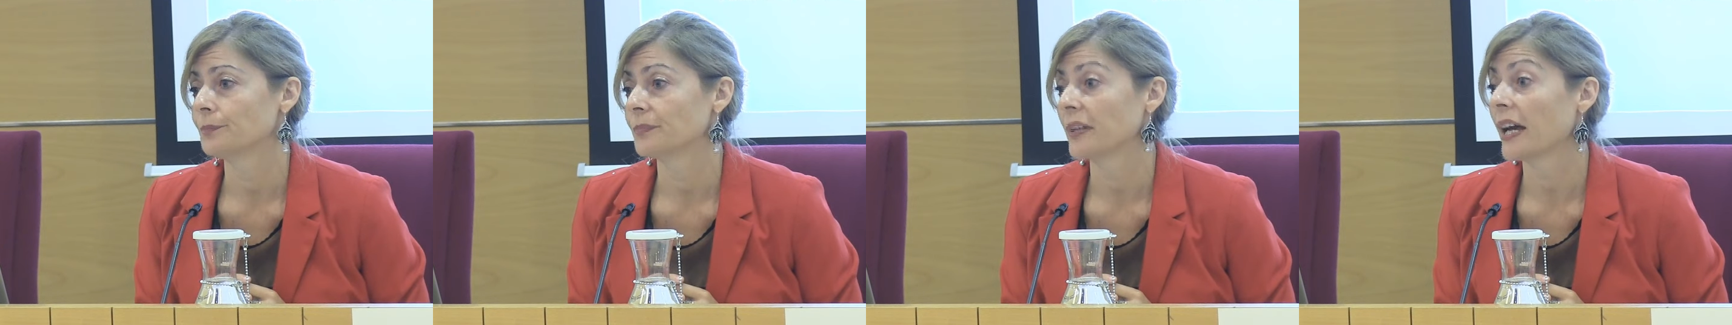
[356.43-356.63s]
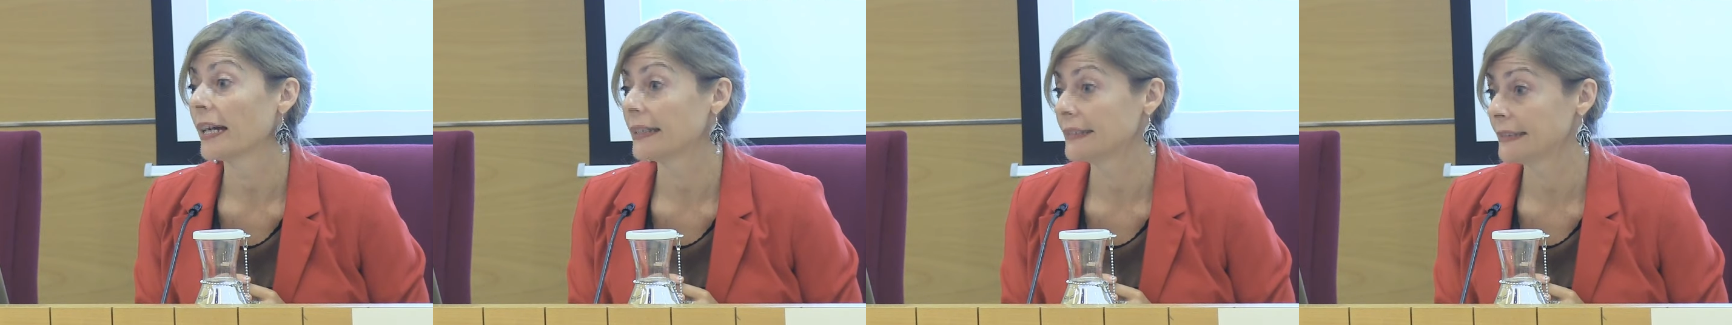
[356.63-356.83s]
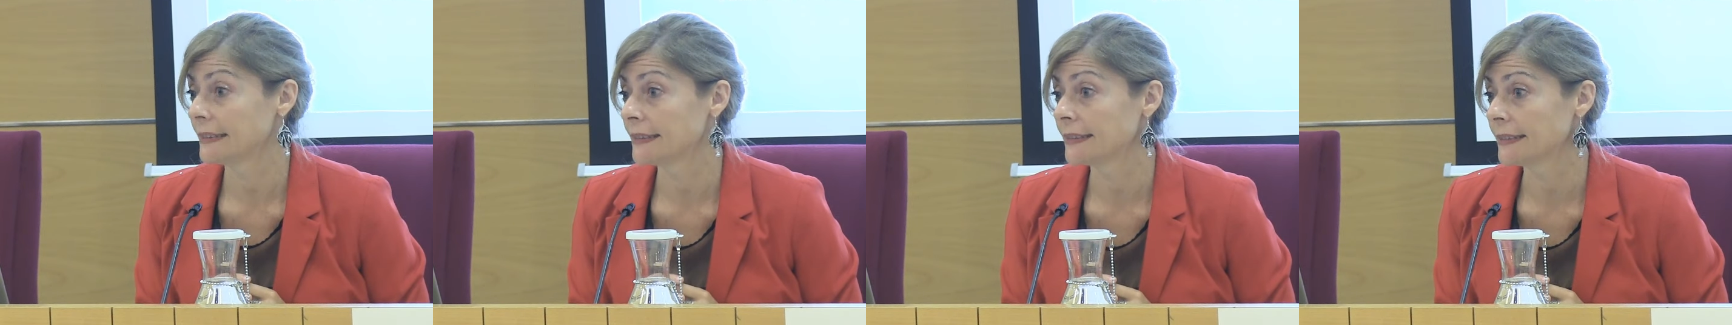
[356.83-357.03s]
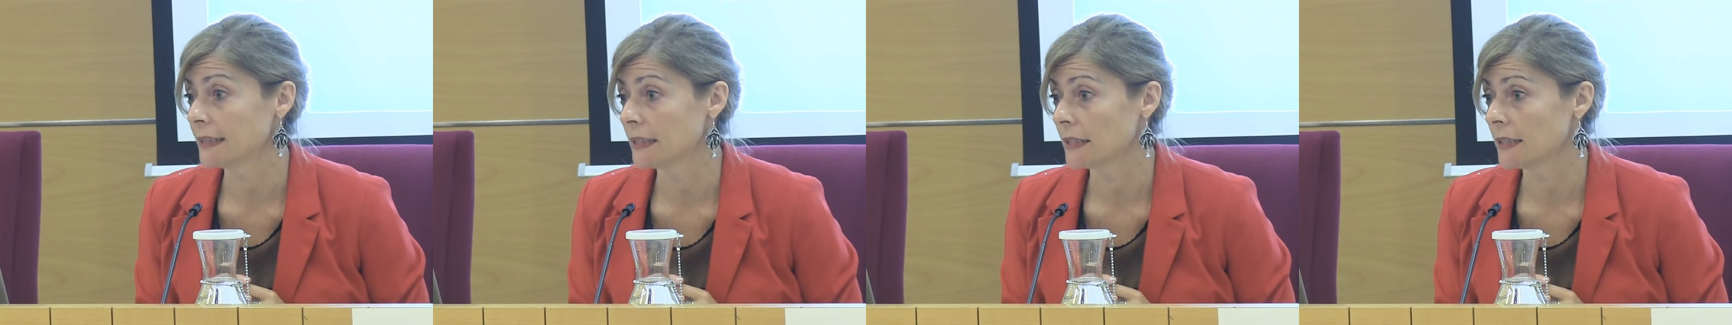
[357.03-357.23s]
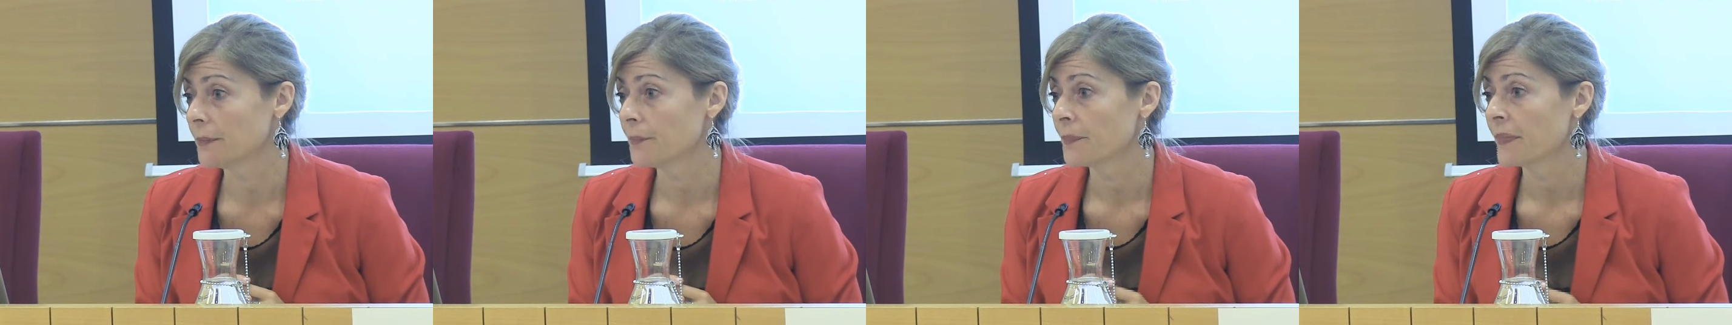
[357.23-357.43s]

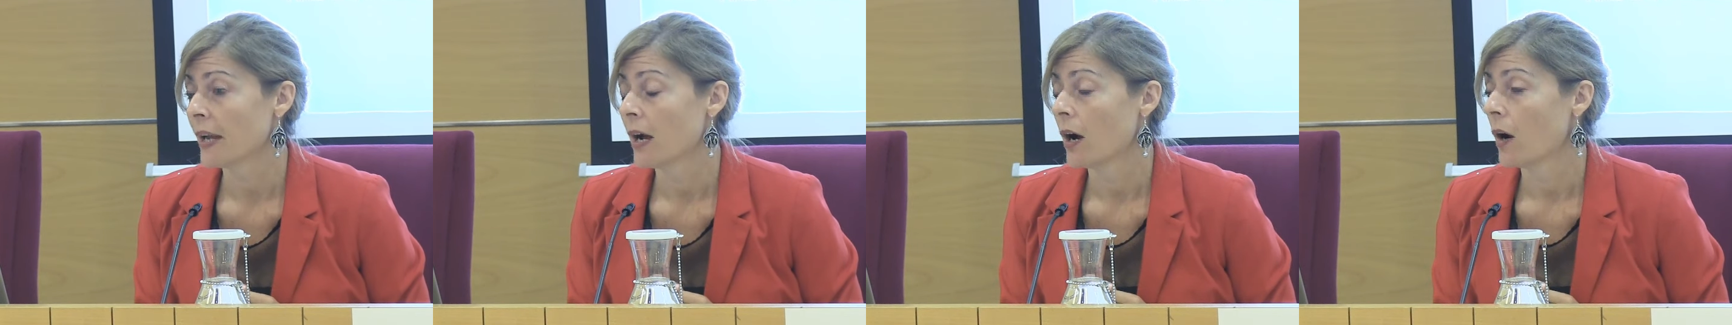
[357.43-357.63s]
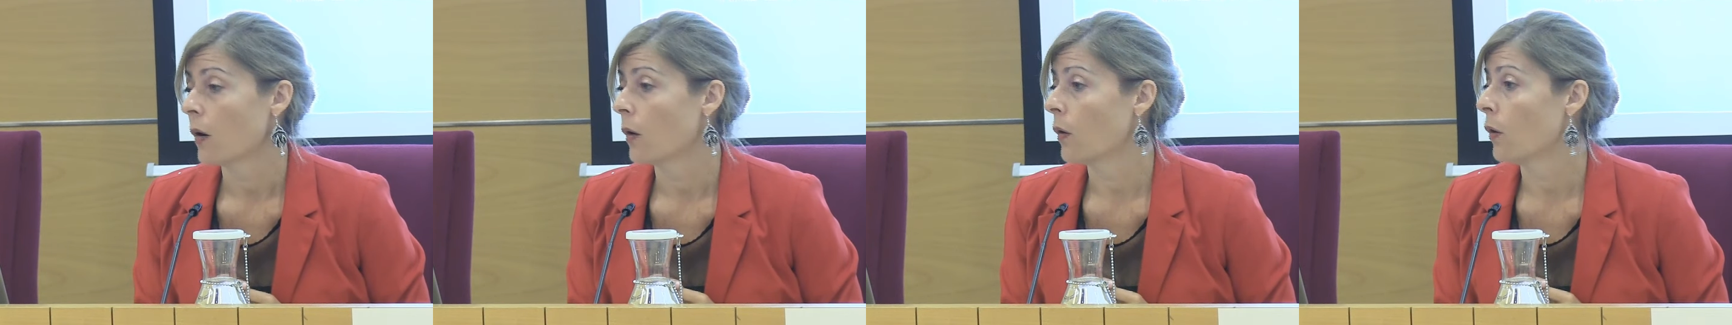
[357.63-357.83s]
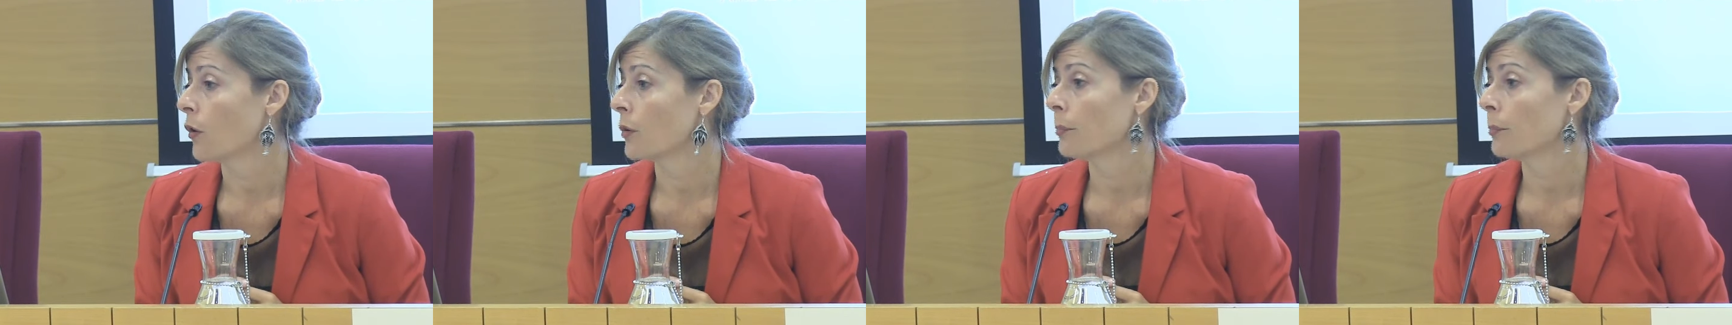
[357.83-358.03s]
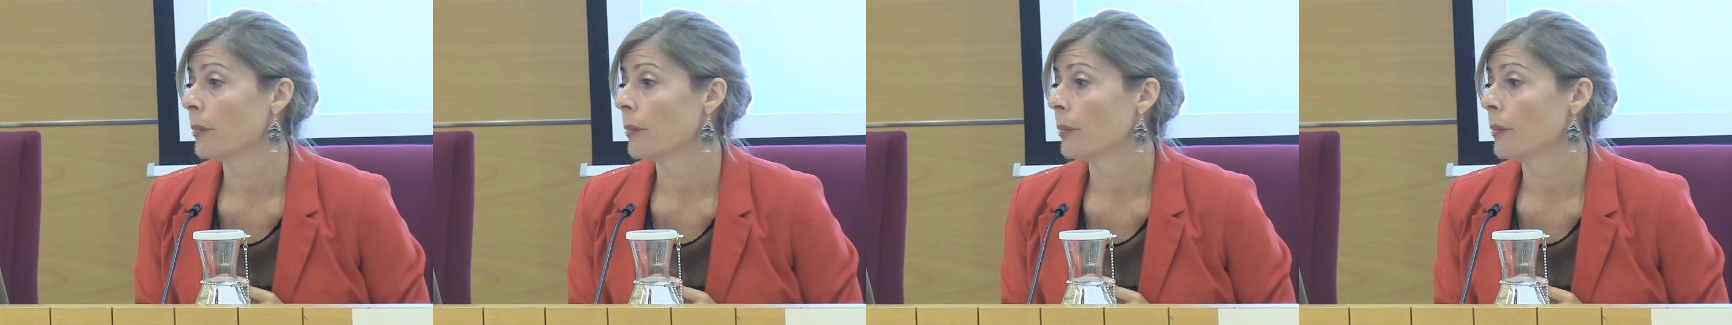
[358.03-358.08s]
ICC, or